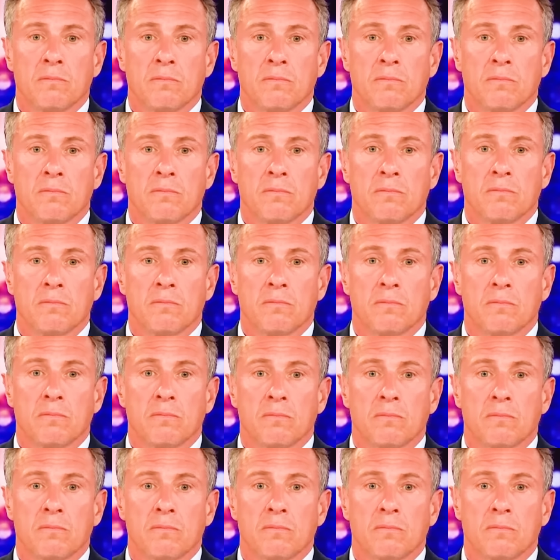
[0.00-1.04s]

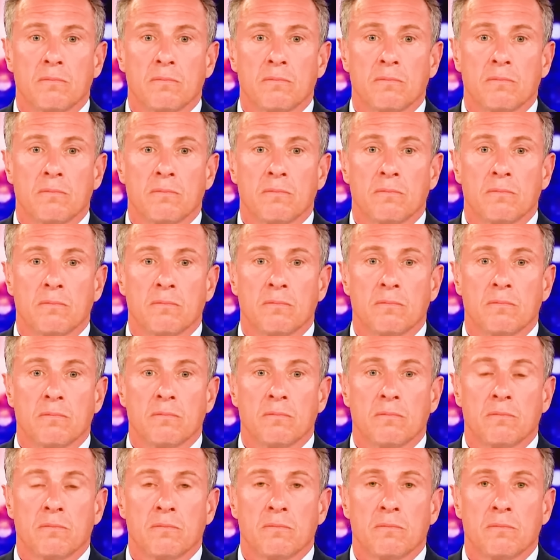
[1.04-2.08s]

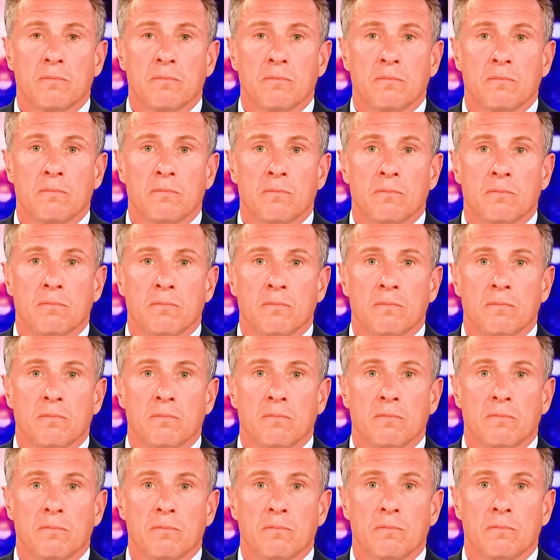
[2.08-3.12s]

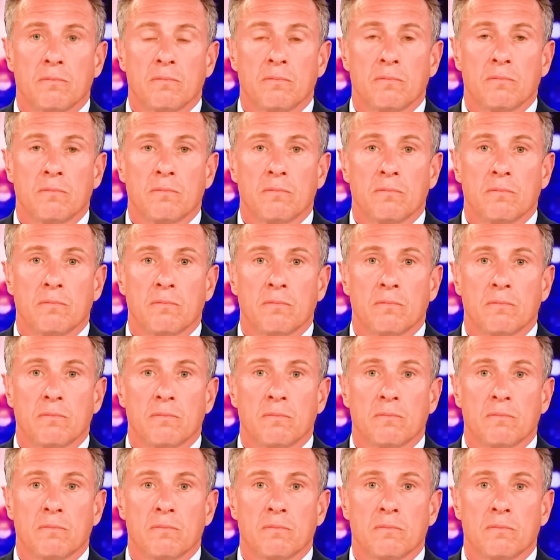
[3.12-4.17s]

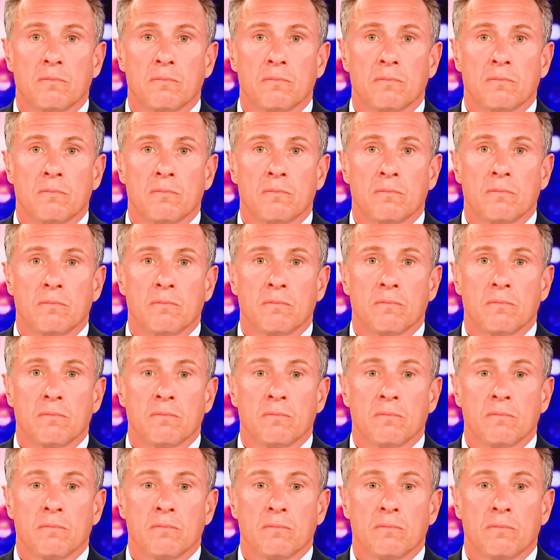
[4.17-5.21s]

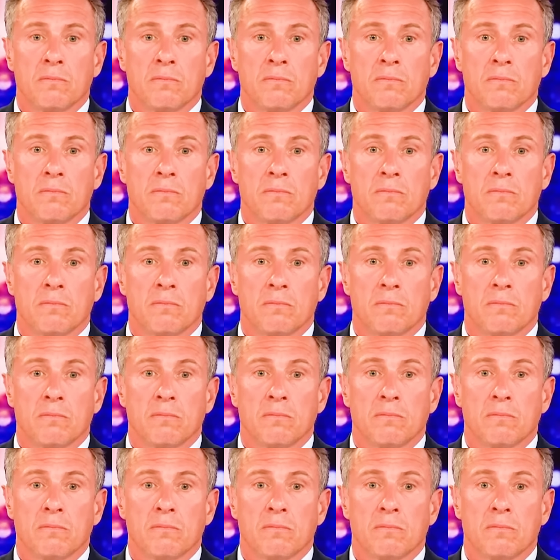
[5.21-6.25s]

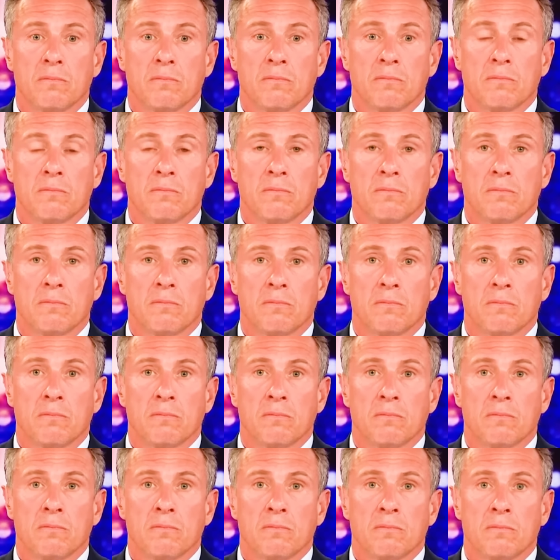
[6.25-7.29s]

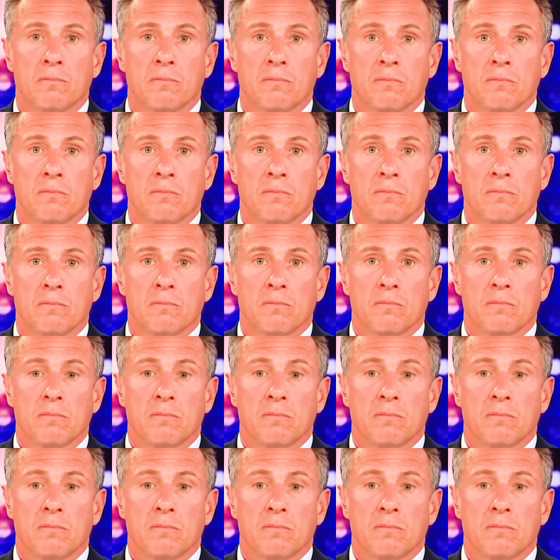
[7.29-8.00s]
(not speaking)